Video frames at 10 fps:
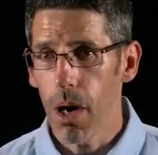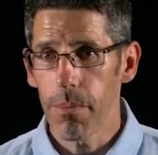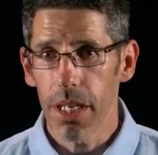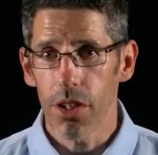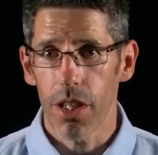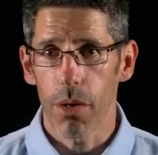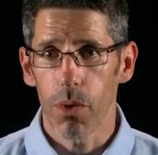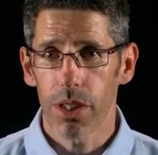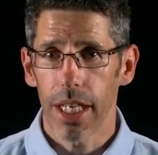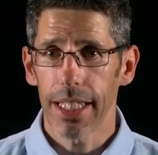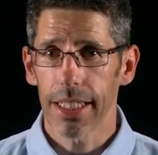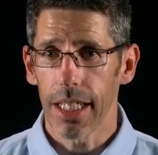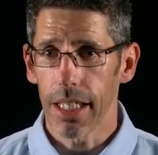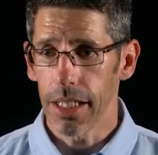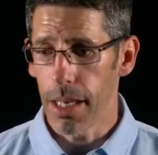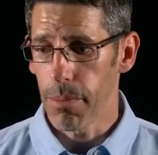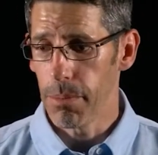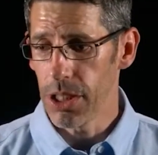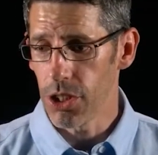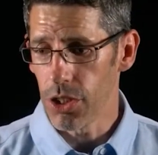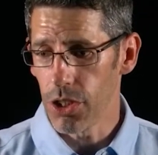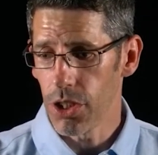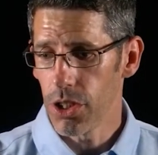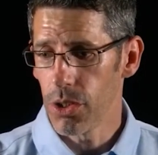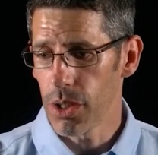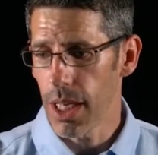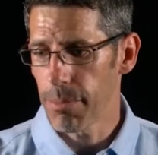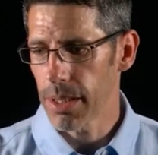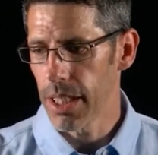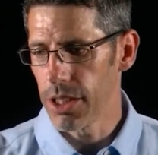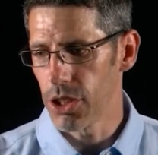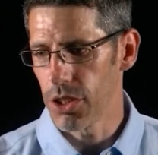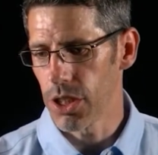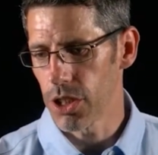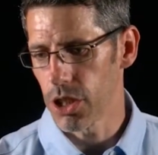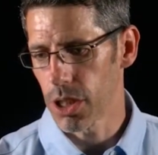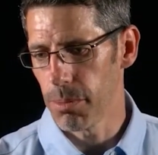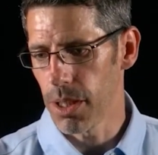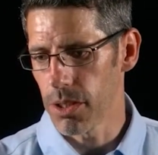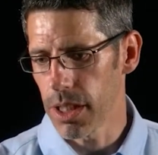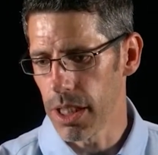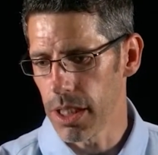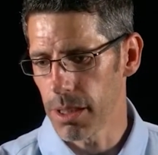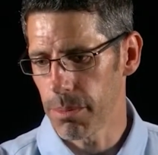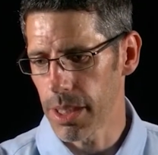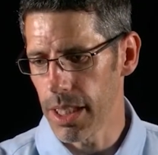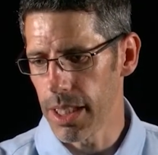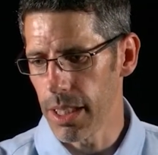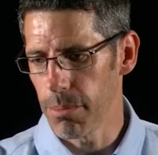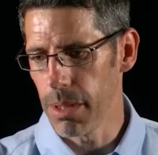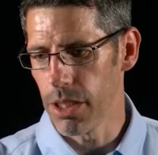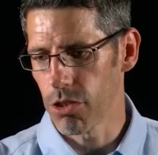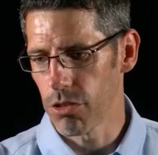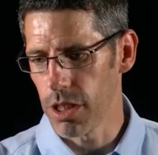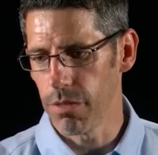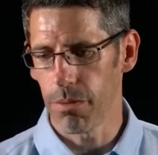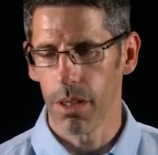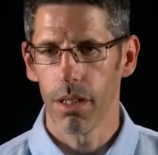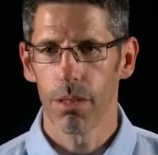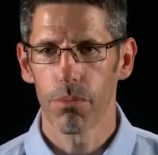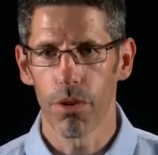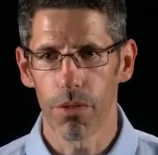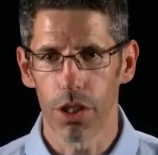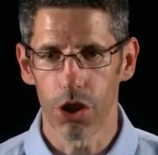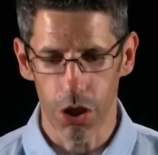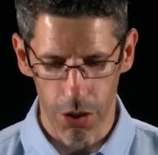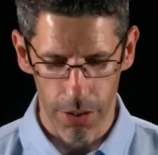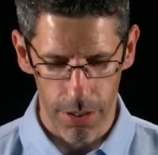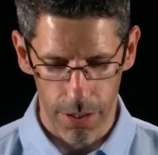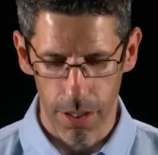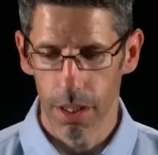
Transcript: It might be that they want to escalate their permissions using applications such as Command Key to gain administrative privileges.